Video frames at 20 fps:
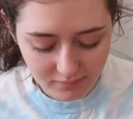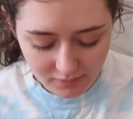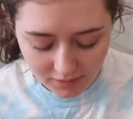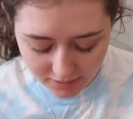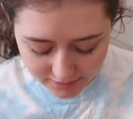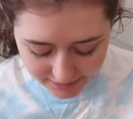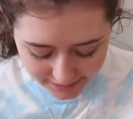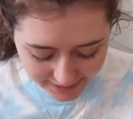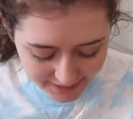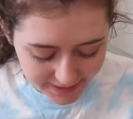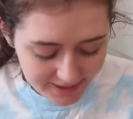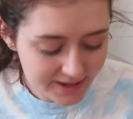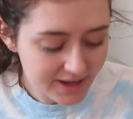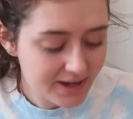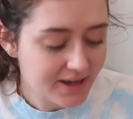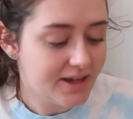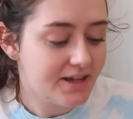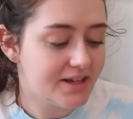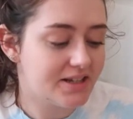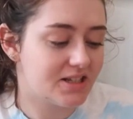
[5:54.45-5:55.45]
Okay,
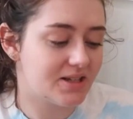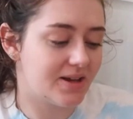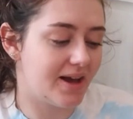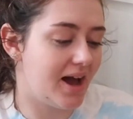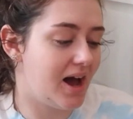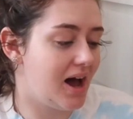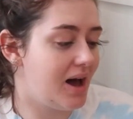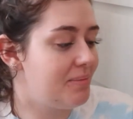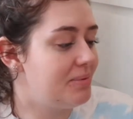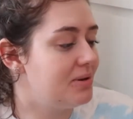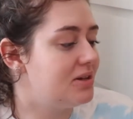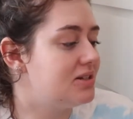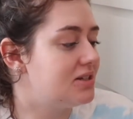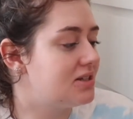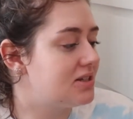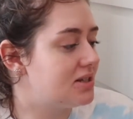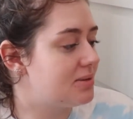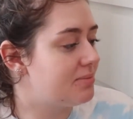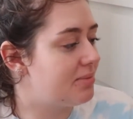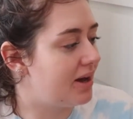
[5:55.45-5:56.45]
so I happened
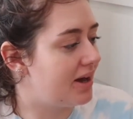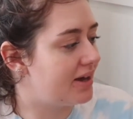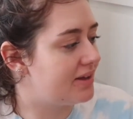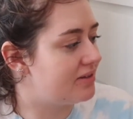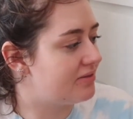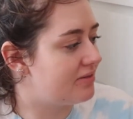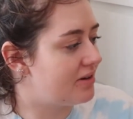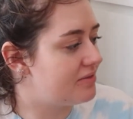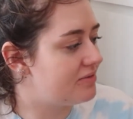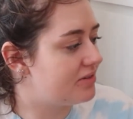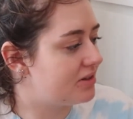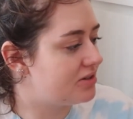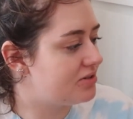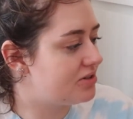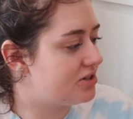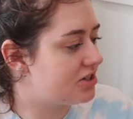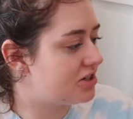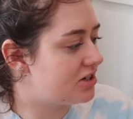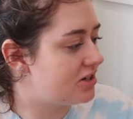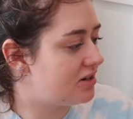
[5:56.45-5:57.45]
to buy the
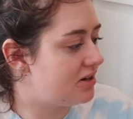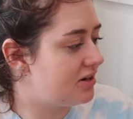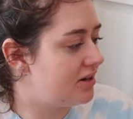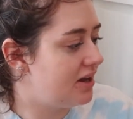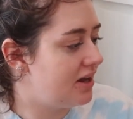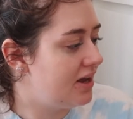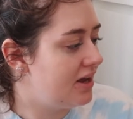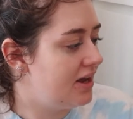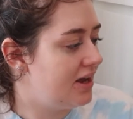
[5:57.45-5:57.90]
Revolution.